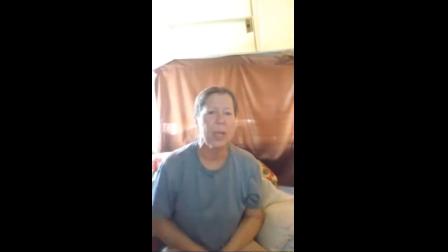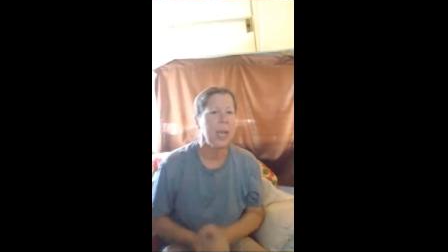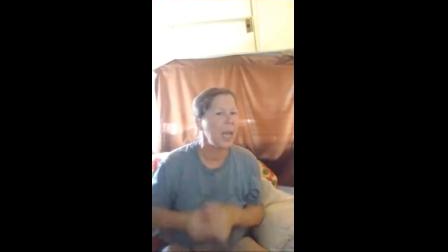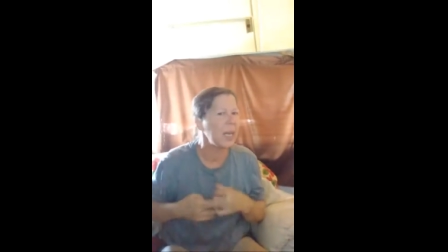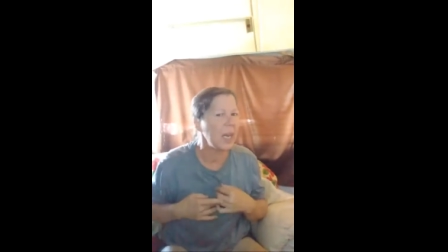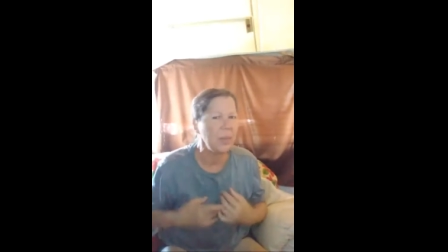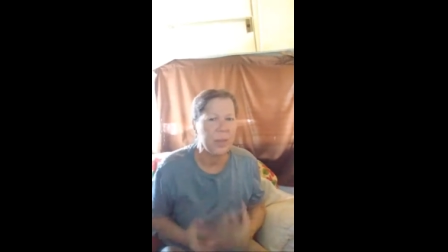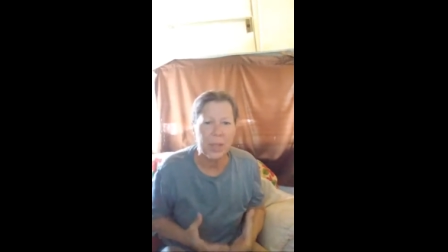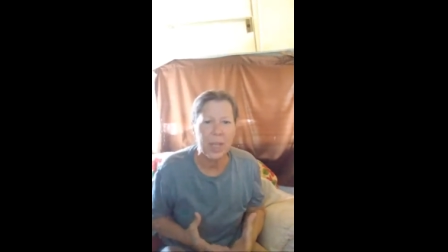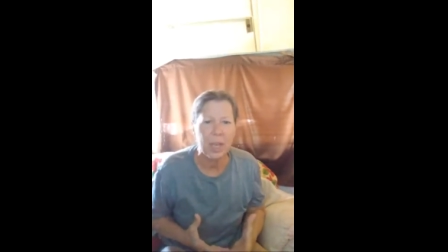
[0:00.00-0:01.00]
and
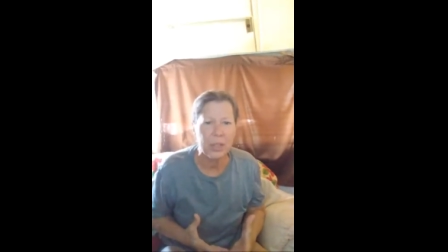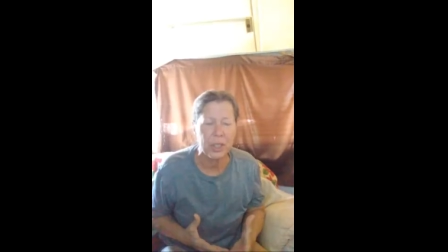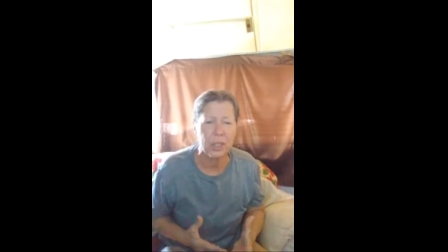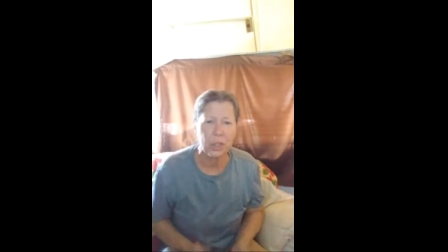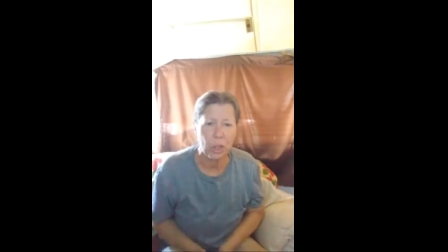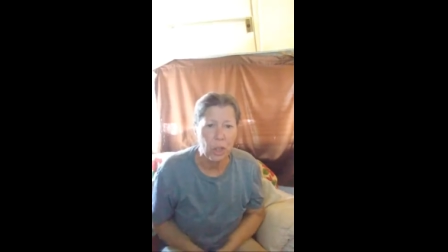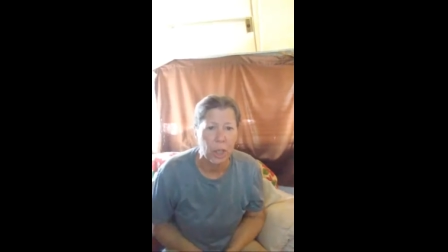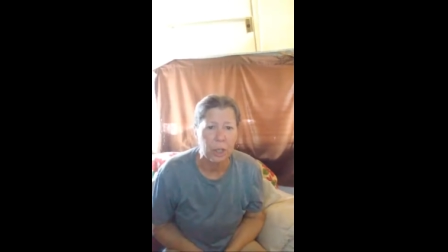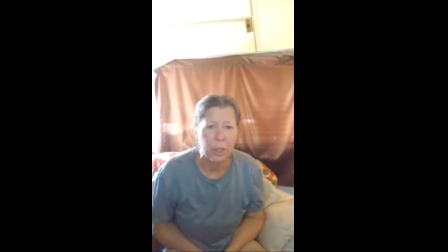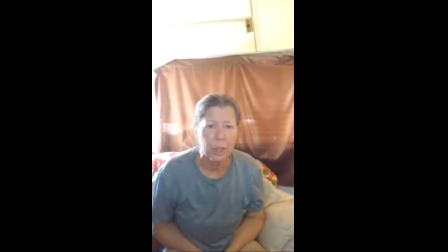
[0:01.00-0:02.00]
everything else that it took.